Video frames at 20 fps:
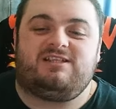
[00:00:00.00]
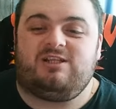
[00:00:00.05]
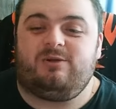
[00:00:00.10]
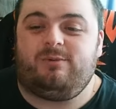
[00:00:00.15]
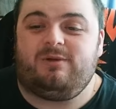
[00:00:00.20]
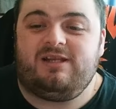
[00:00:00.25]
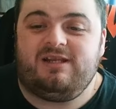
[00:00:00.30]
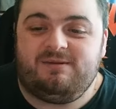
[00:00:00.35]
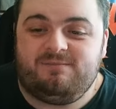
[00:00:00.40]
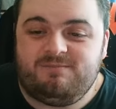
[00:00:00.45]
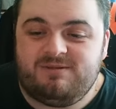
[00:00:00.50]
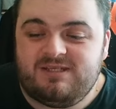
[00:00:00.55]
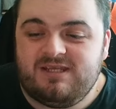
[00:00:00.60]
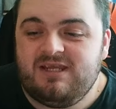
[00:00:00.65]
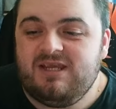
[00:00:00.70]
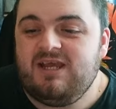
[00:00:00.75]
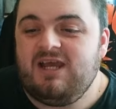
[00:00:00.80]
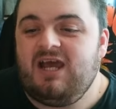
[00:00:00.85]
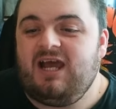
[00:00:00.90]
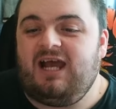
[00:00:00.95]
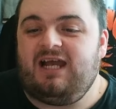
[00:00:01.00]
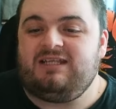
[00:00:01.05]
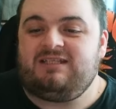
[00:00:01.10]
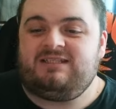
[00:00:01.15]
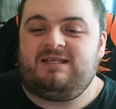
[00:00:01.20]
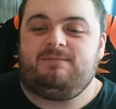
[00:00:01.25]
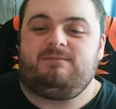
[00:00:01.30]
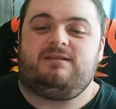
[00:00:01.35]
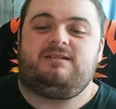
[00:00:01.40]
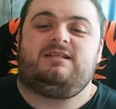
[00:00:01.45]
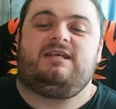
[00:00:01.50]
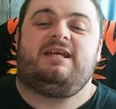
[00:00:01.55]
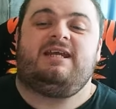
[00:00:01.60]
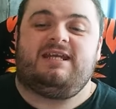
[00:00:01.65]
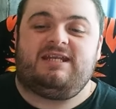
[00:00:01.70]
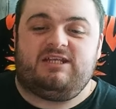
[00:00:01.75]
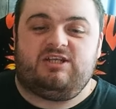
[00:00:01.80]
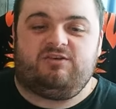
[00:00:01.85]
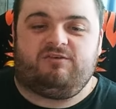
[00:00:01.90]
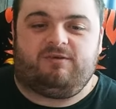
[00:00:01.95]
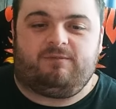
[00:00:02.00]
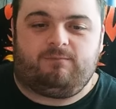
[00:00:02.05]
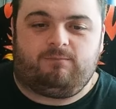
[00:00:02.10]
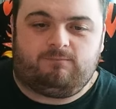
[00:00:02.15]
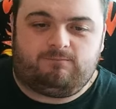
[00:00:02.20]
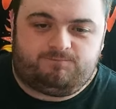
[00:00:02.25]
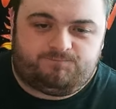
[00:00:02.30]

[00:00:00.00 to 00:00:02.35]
lower limbs, attempting to hinder him.